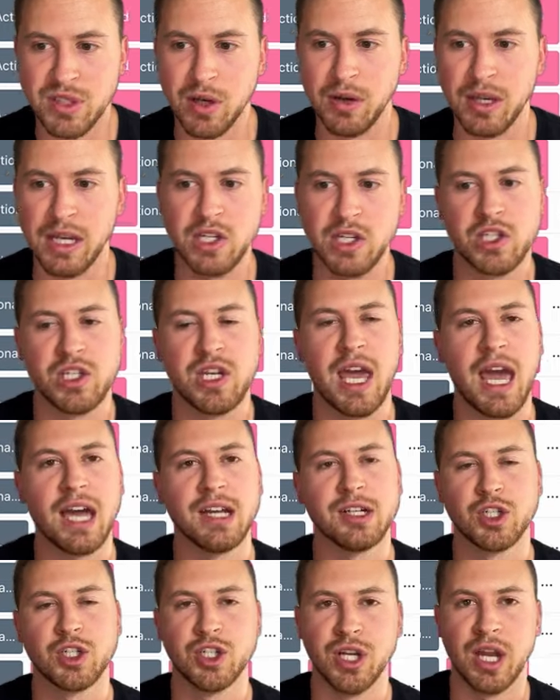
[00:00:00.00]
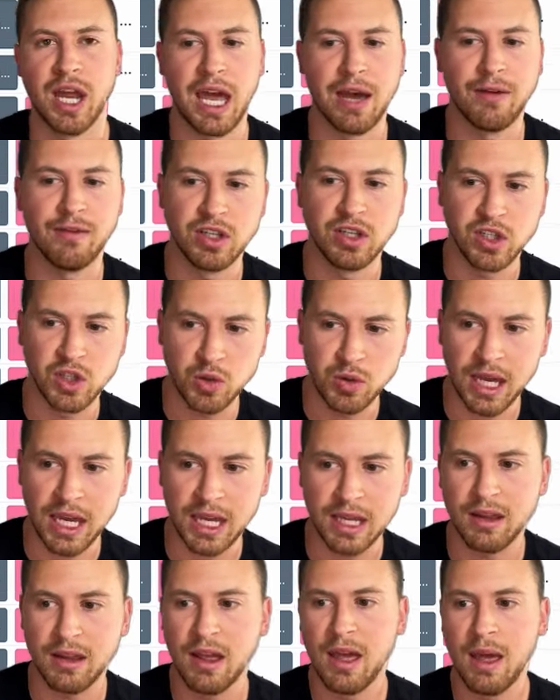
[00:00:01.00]
each task should have a due
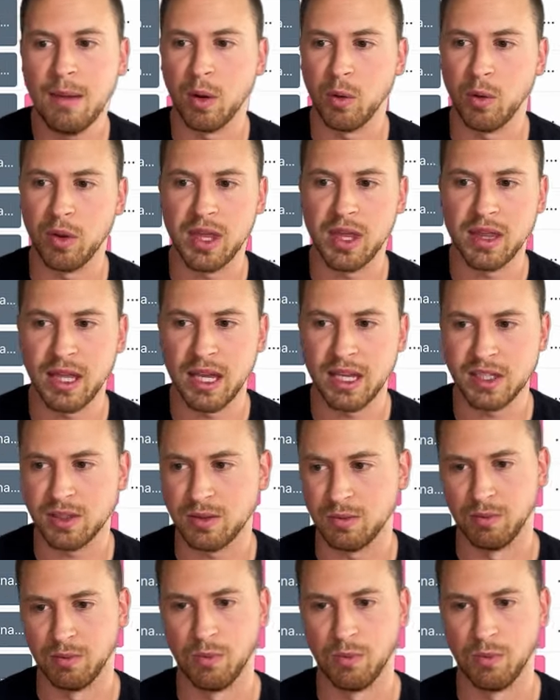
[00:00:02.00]
date, but within this,